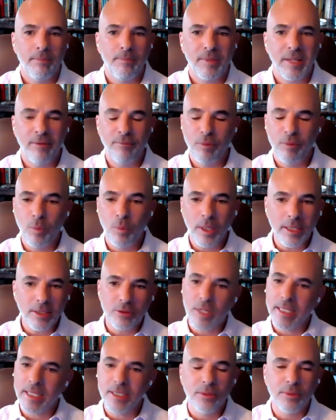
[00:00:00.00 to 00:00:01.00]
If you want to
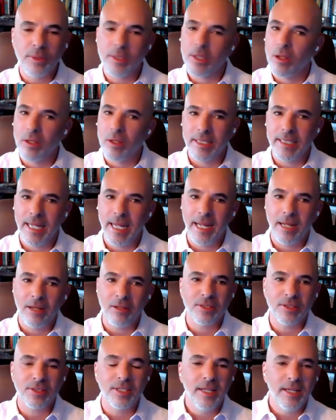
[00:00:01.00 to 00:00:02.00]
try to do it all
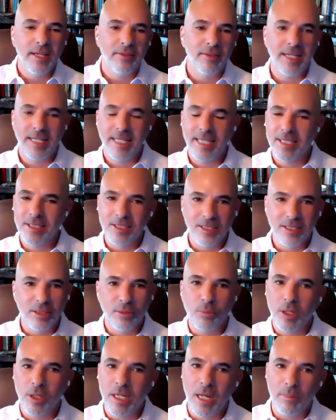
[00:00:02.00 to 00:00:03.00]
in-house, then it gets a little
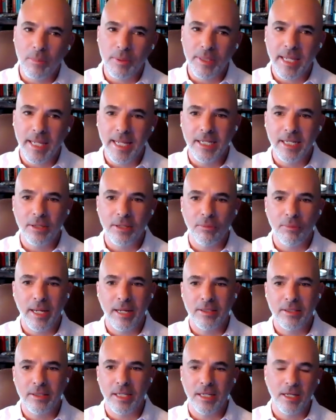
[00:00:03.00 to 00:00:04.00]
more complicated
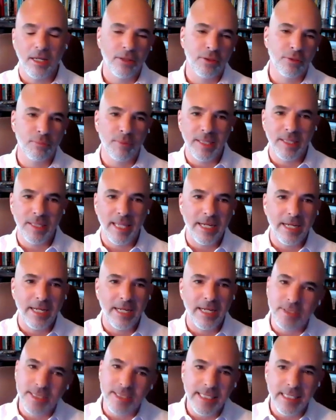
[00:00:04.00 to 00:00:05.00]
around a 3-layered
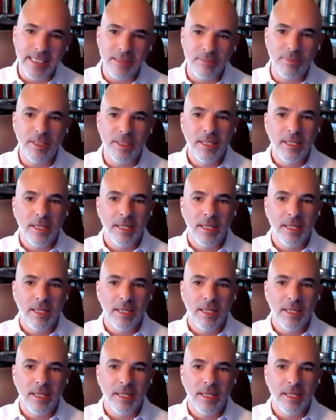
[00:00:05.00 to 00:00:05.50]
team.